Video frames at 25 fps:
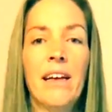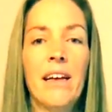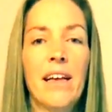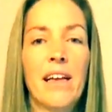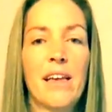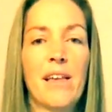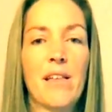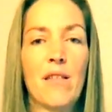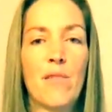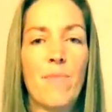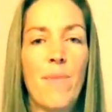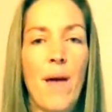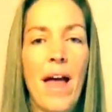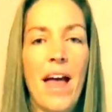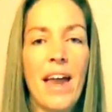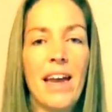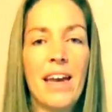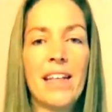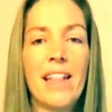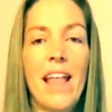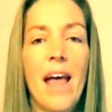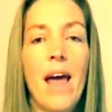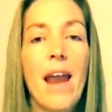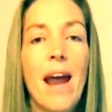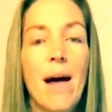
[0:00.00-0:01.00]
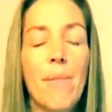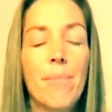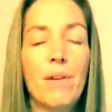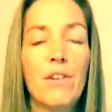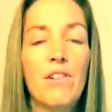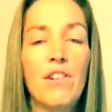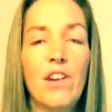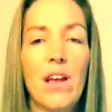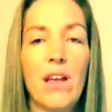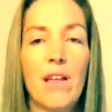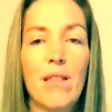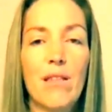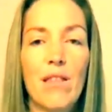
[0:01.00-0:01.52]
expanding that upper
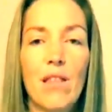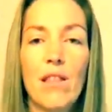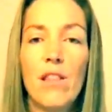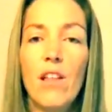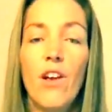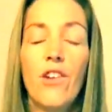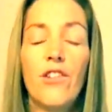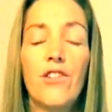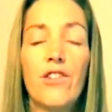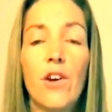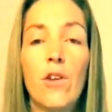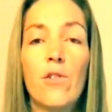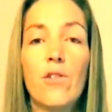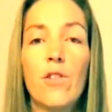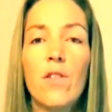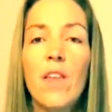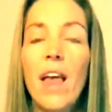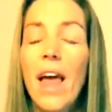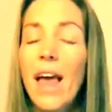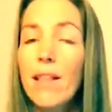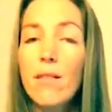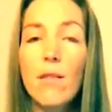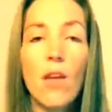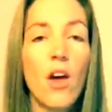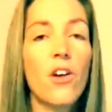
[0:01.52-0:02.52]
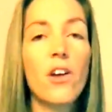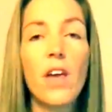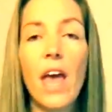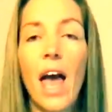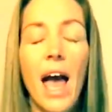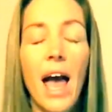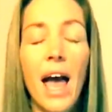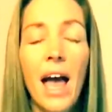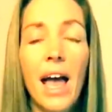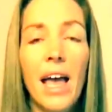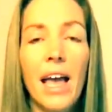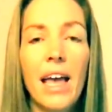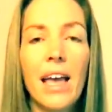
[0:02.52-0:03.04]
chest and those shoulders. It's
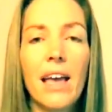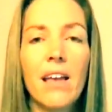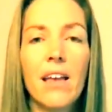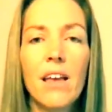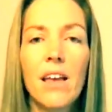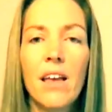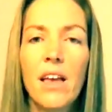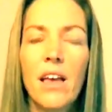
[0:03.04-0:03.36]
okay.